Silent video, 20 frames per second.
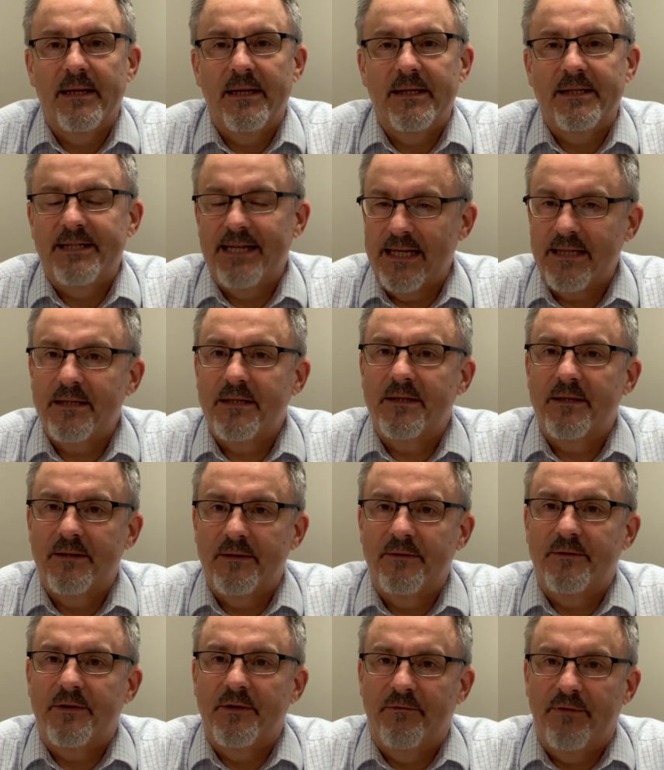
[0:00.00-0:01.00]
Is that's
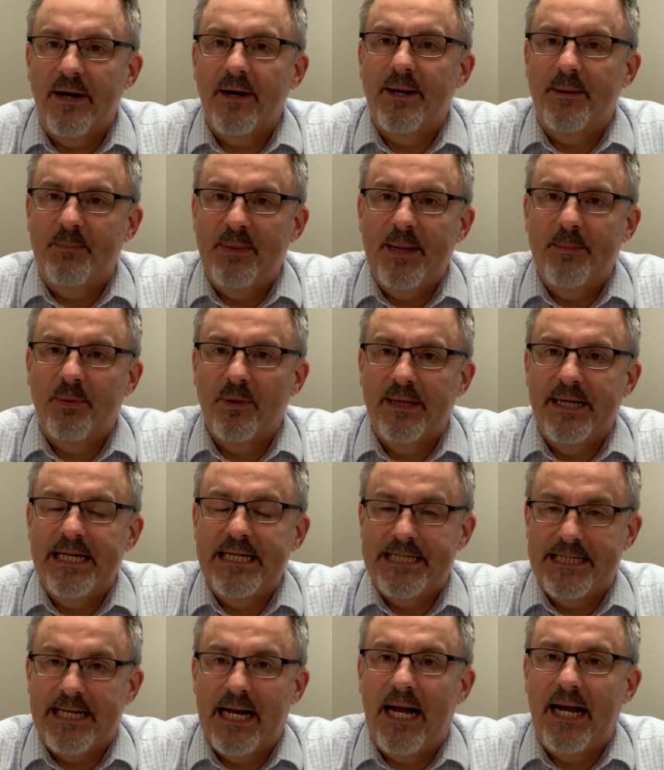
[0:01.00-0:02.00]
the very people
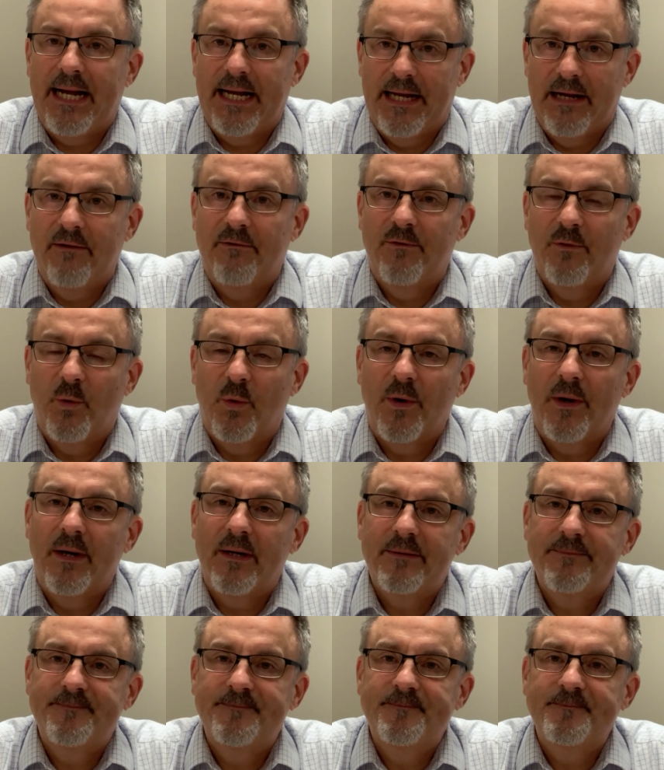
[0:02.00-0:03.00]
he's dying for.